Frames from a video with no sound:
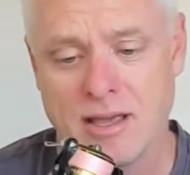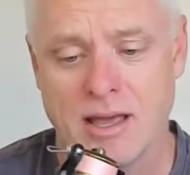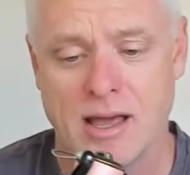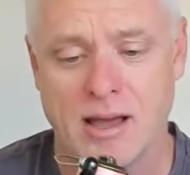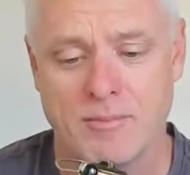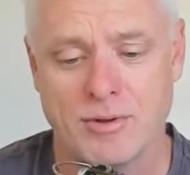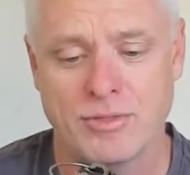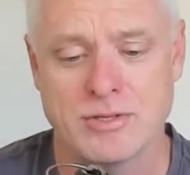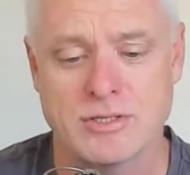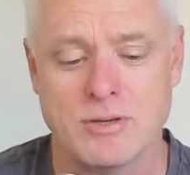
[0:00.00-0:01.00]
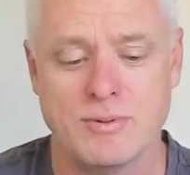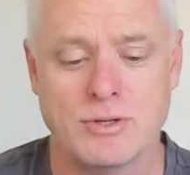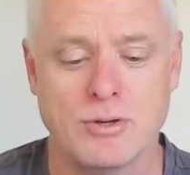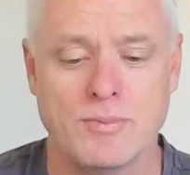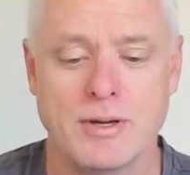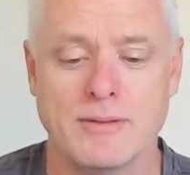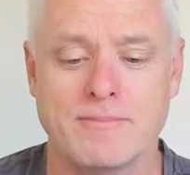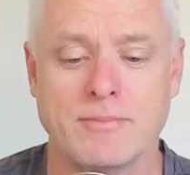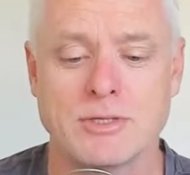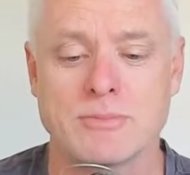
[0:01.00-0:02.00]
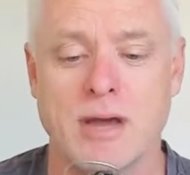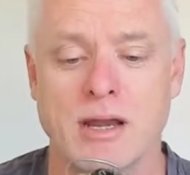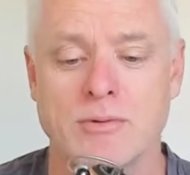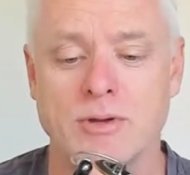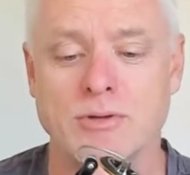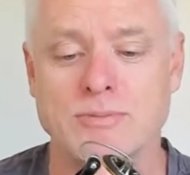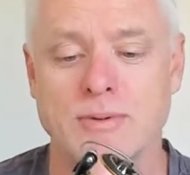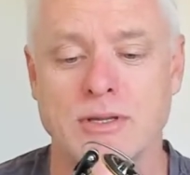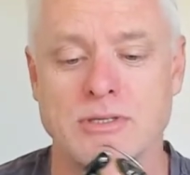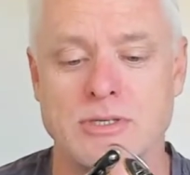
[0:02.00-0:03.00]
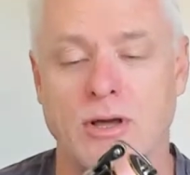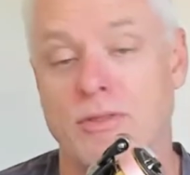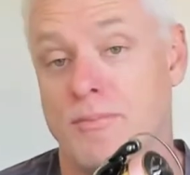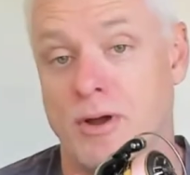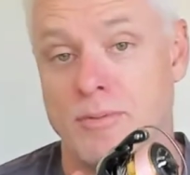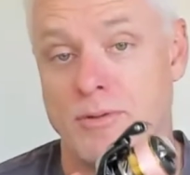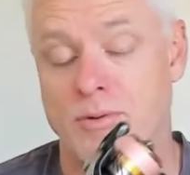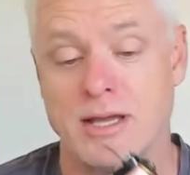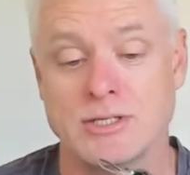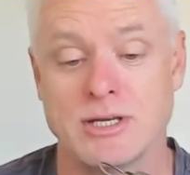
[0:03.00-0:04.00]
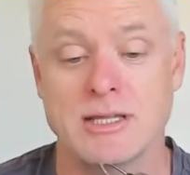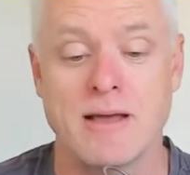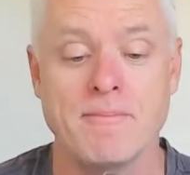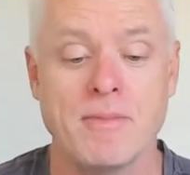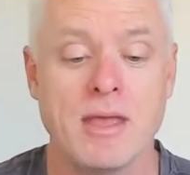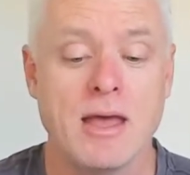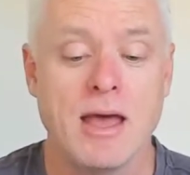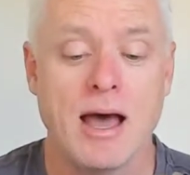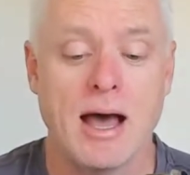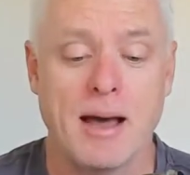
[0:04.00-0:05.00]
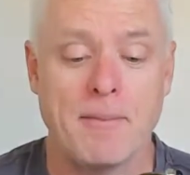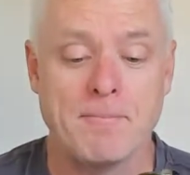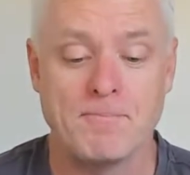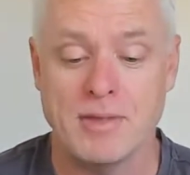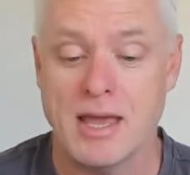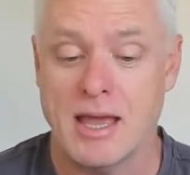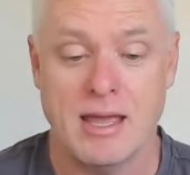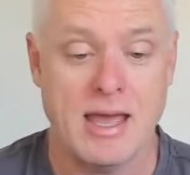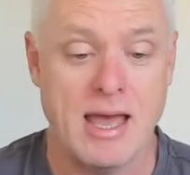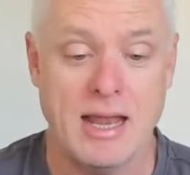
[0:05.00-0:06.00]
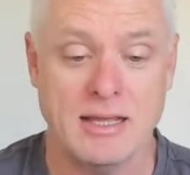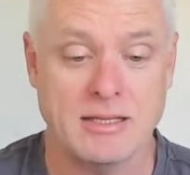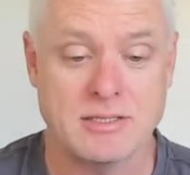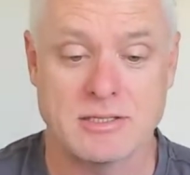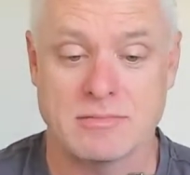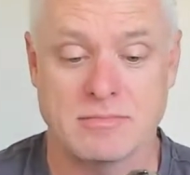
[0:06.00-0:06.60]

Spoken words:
up with the super duper Shimano reels, but it's not the bottom of the range either. Yeah, and it's